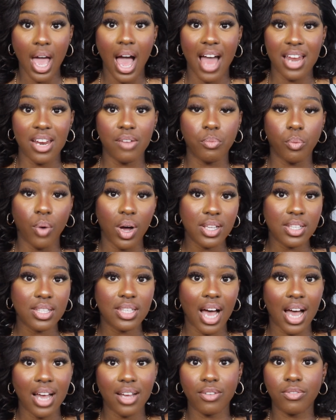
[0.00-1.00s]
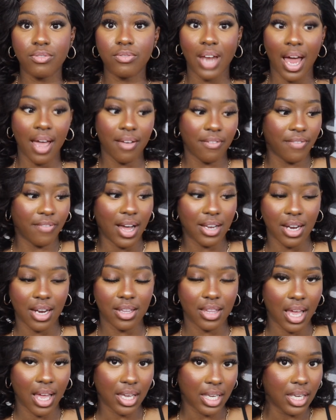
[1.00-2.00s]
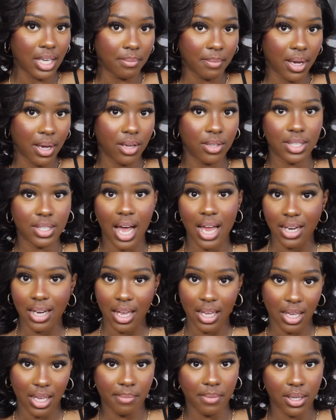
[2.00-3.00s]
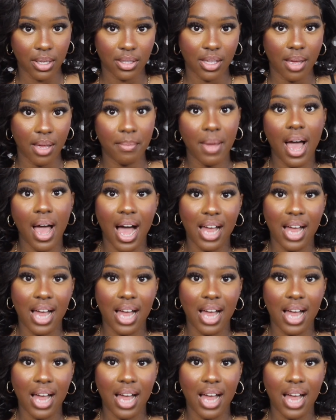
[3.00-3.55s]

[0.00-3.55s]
And then once I like found out their emails and I emailed them,